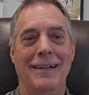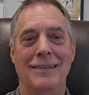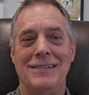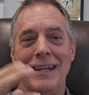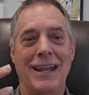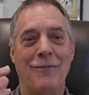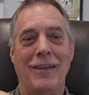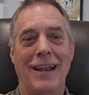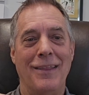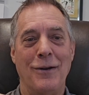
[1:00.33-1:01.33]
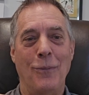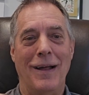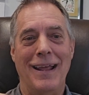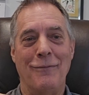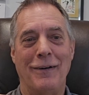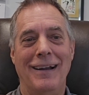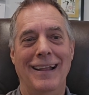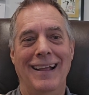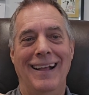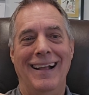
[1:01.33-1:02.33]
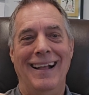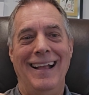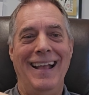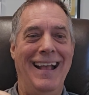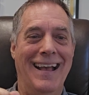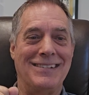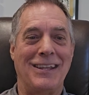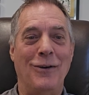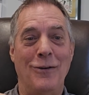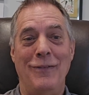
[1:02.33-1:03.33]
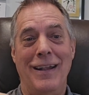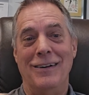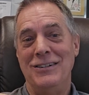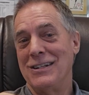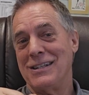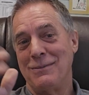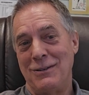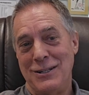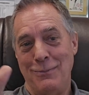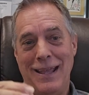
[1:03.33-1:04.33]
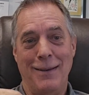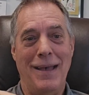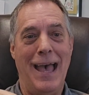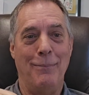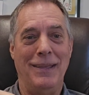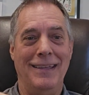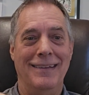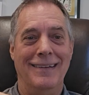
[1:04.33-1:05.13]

significant other, whatever, as a co-inventor just to make them happy.